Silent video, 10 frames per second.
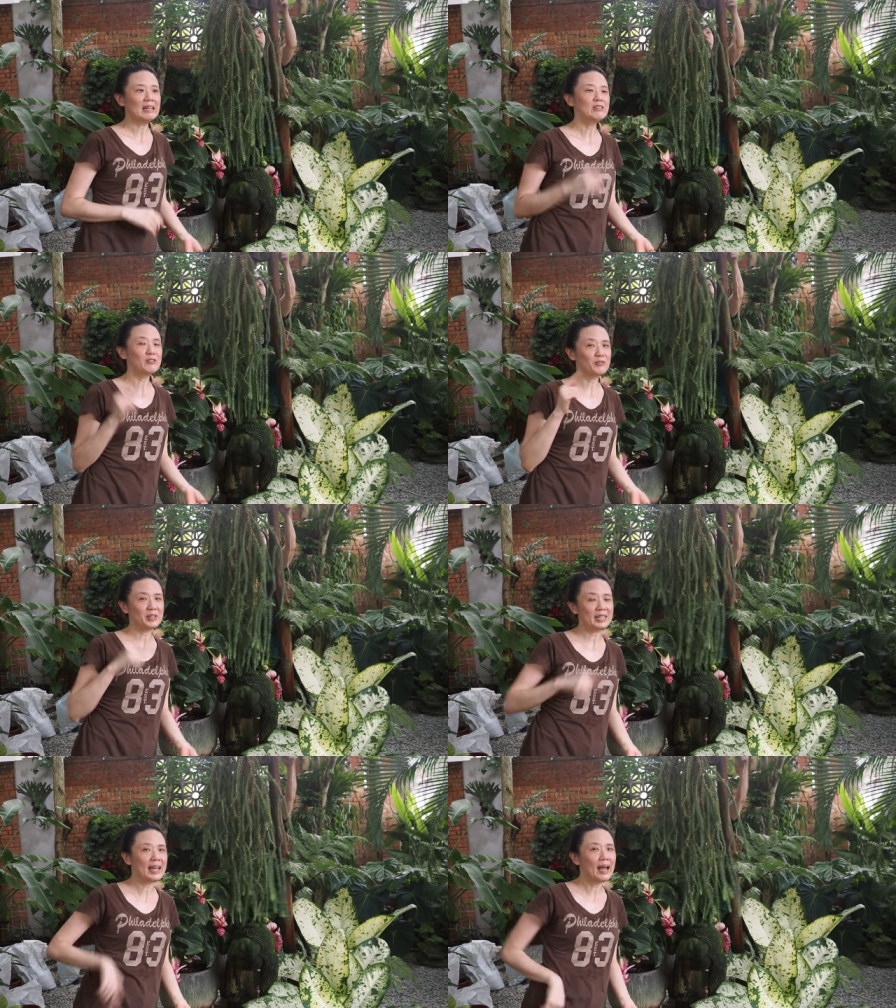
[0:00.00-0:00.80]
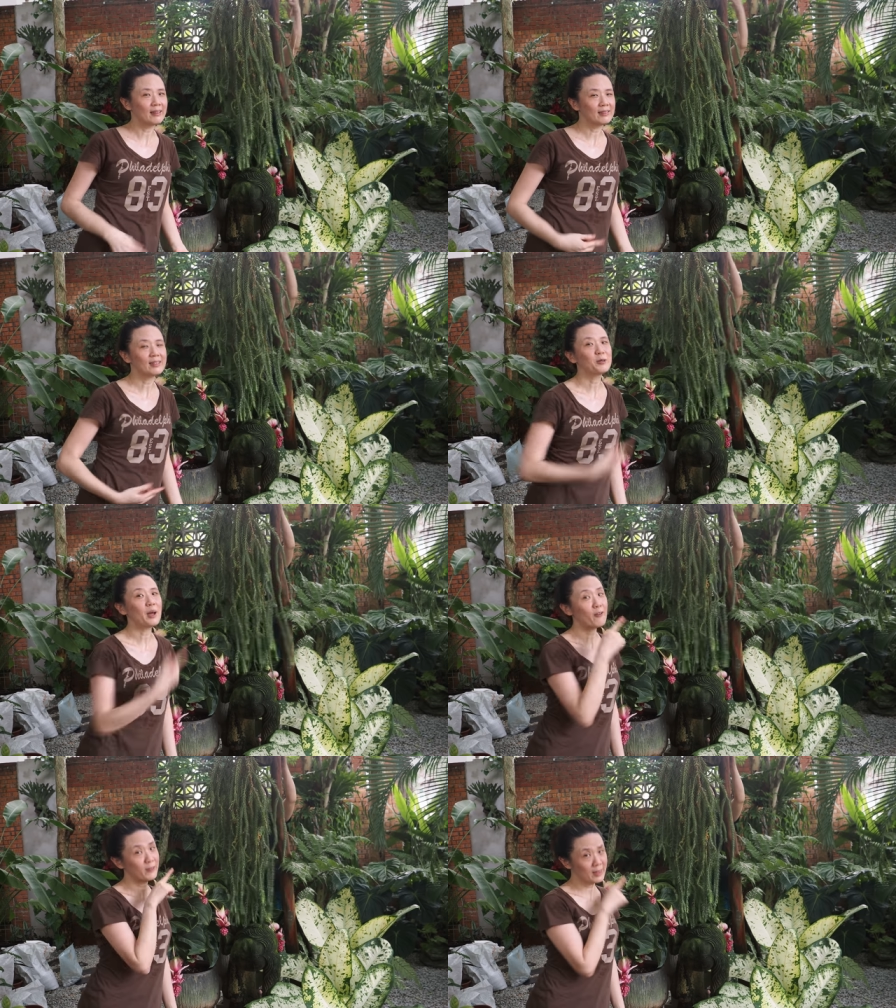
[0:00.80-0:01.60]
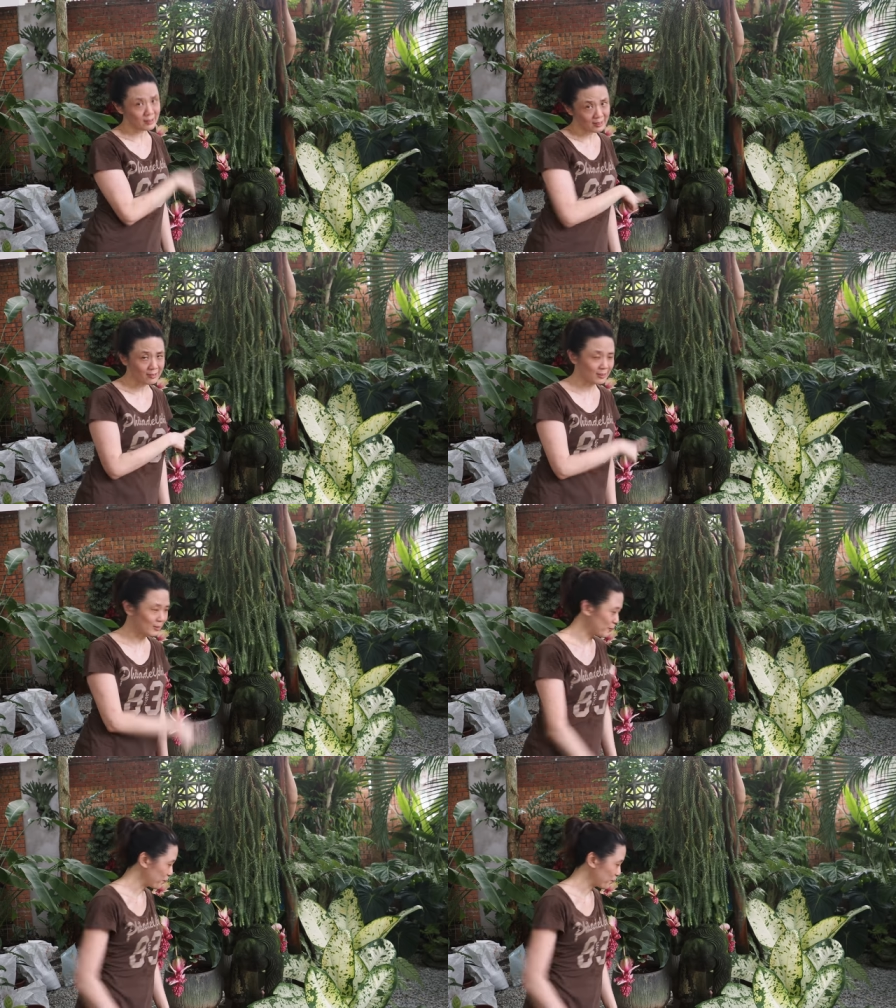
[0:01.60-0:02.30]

it's really handy to have an assistant